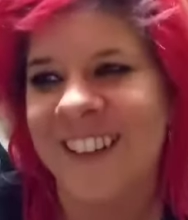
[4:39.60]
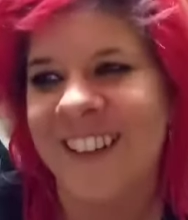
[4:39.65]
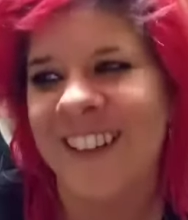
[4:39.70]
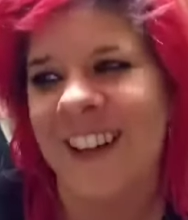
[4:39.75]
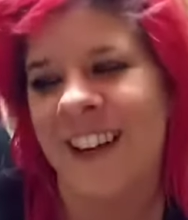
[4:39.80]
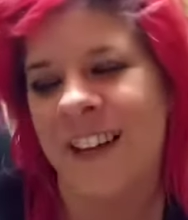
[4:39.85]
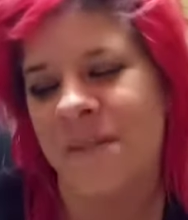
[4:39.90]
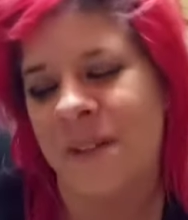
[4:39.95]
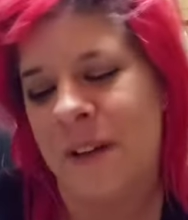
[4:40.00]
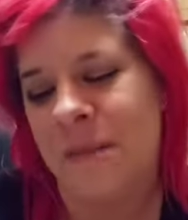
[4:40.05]

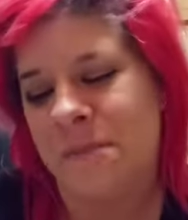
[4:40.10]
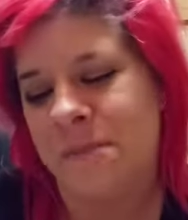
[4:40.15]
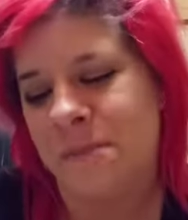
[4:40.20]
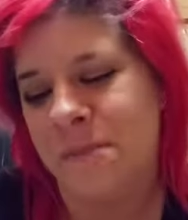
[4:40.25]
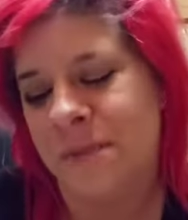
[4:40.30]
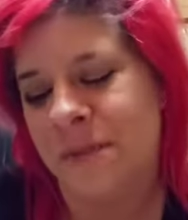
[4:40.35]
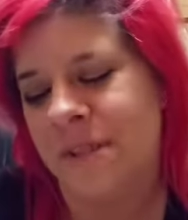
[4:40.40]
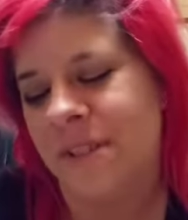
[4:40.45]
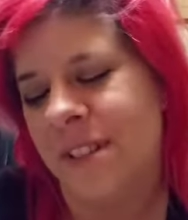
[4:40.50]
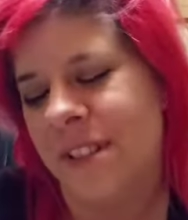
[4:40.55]
Yeah, my
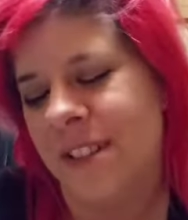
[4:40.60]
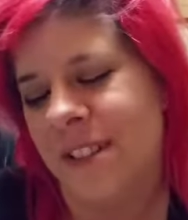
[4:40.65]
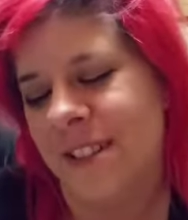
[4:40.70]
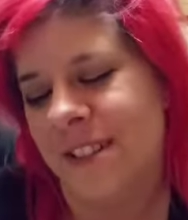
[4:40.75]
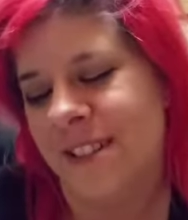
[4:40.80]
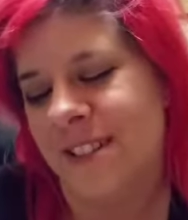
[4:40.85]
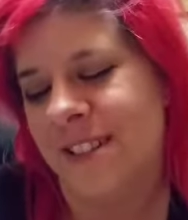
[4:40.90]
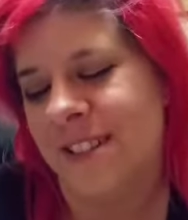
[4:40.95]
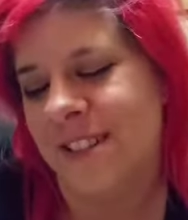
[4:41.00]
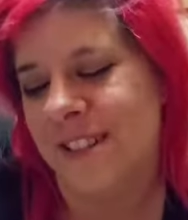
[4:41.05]
booty
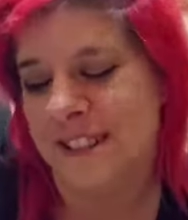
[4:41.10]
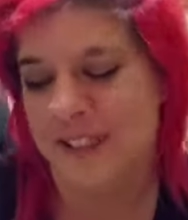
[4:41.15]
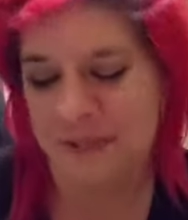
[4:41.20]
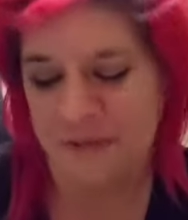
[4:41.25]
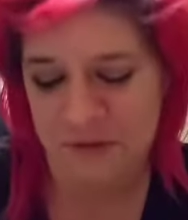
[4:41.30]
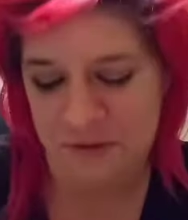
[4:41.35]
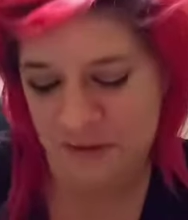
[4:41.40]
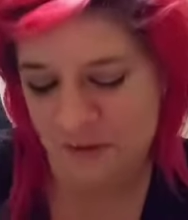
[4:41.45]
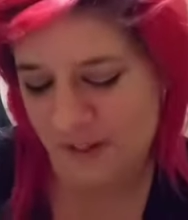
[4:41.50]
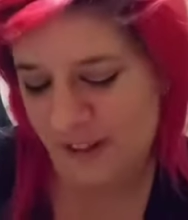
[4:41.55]
is
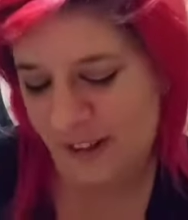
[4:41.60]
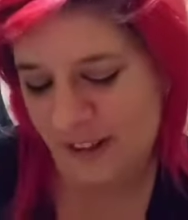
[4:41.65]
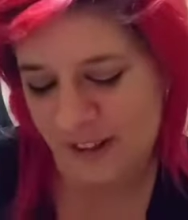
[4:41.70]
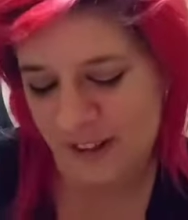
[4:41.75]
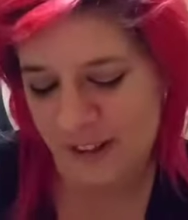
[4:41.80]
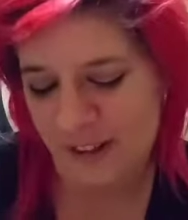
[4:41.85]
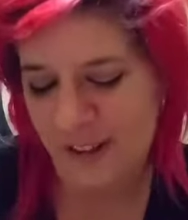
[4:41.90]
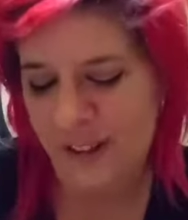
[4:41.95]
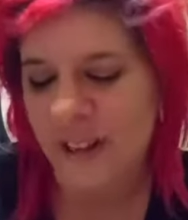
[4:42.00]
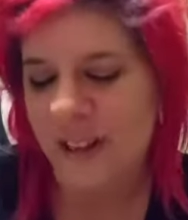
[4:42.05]
soothed.
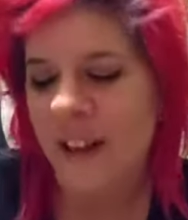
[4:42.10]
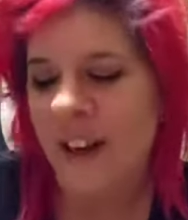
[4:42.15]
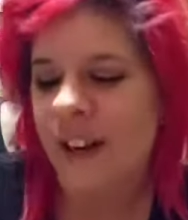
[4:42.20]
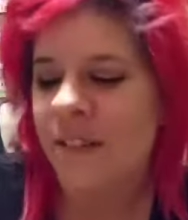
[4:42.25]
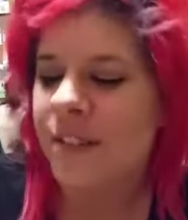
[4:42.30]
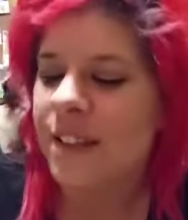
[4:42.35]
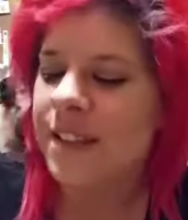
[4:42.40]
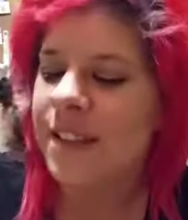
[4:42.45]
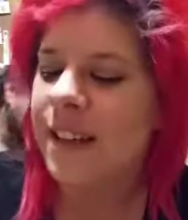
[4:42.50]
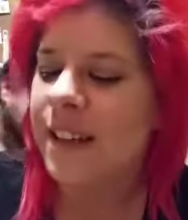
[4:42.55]

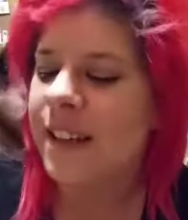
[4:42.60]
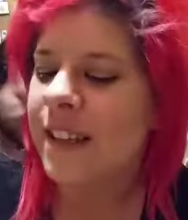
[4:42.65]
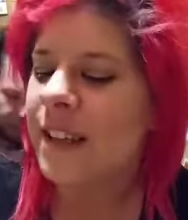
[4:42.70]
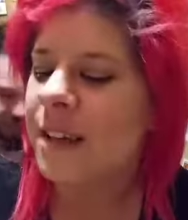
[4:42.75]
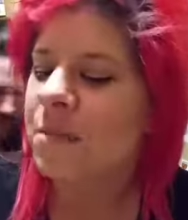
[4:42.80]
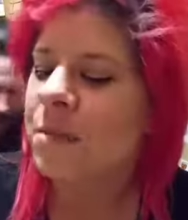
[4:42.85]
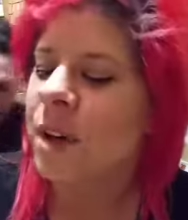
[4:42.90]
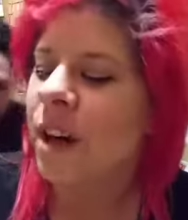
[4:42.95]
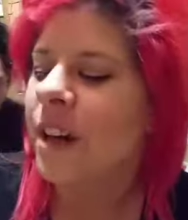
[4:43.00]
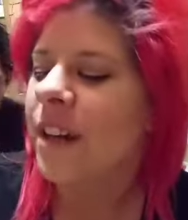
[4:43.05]
I want that
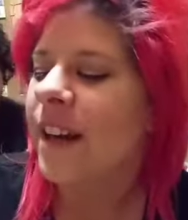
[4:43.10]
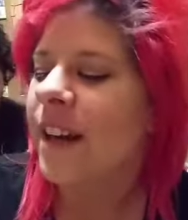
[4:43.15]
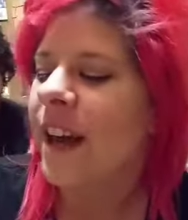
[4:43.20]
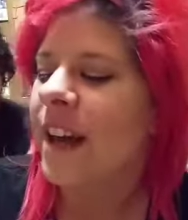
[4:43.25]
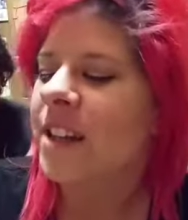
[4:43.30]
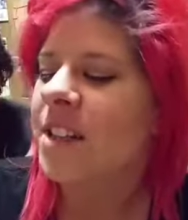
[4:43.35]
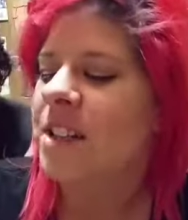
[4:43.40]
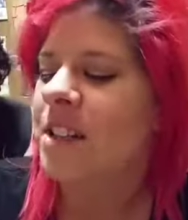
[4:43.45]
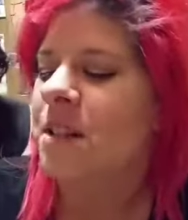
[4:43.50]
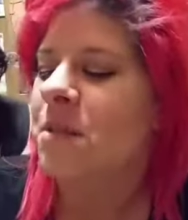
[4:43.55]
Kim
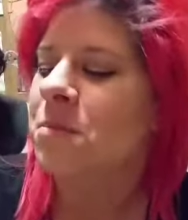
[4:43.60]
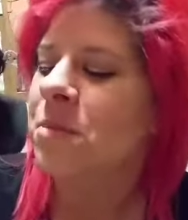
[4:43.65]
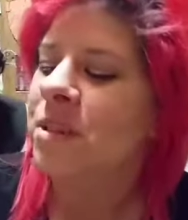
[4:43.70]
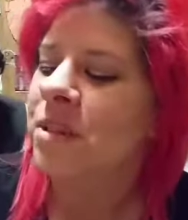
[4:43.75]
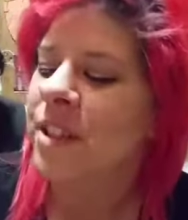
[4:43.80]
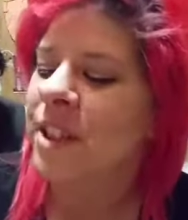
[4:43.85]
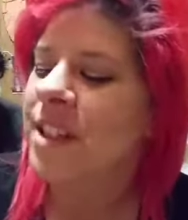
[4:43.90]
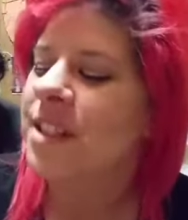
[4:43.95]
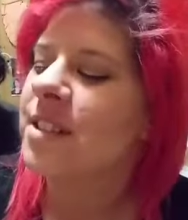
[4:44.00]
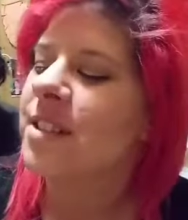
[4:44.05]
Kardashian
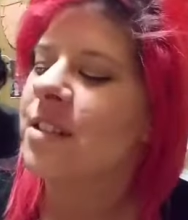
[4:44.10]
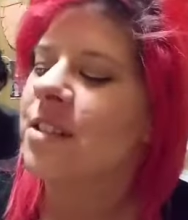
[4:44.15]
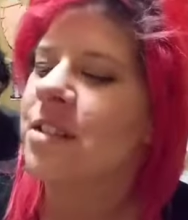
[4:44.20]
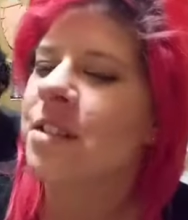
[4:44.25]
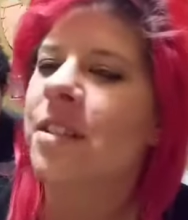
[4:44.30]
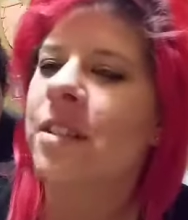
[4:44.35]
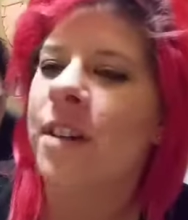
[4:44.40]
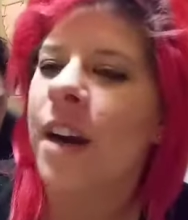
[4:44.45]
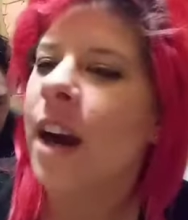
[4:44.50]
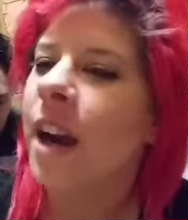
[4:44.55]
booty, so do
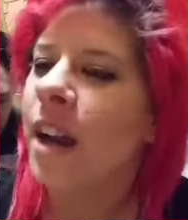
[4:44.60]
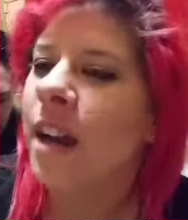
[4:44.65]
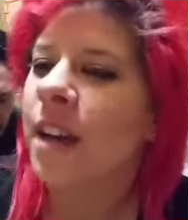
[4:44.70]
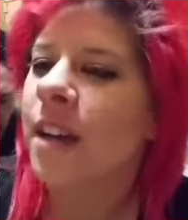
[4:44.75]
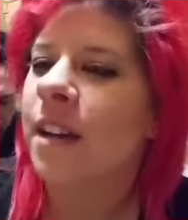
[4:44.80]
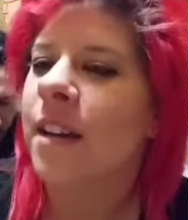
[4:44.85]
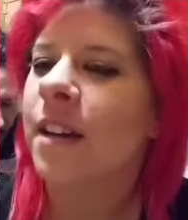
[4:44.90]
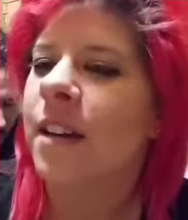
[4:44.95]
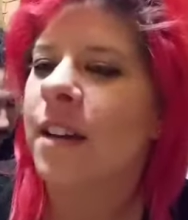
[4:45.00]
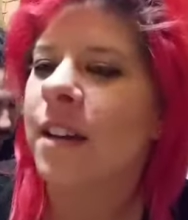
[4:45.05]
it right.
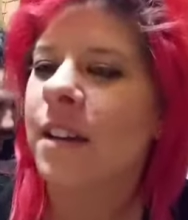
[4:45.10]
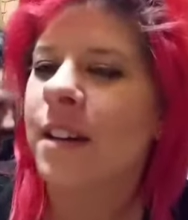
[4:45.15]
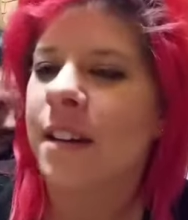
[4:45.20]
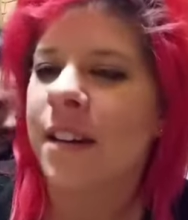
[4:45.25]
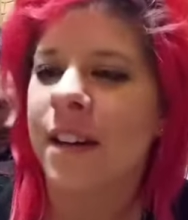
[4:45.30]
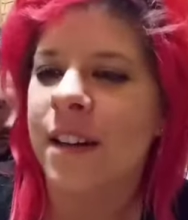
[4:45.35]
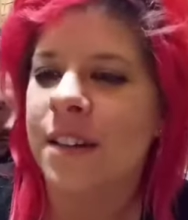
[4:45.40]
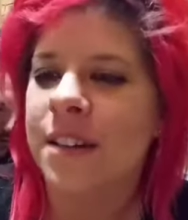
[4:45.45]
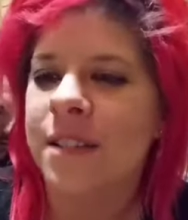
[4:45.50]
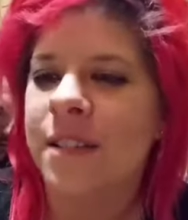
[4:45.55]

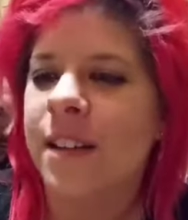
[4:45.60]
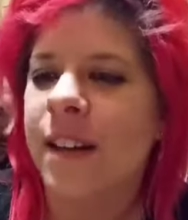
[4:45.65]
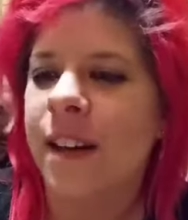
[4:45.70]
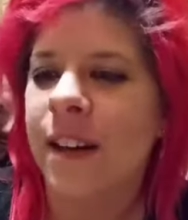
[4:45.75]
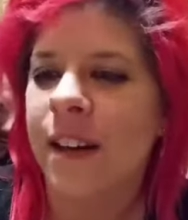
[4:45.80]
Gotta do it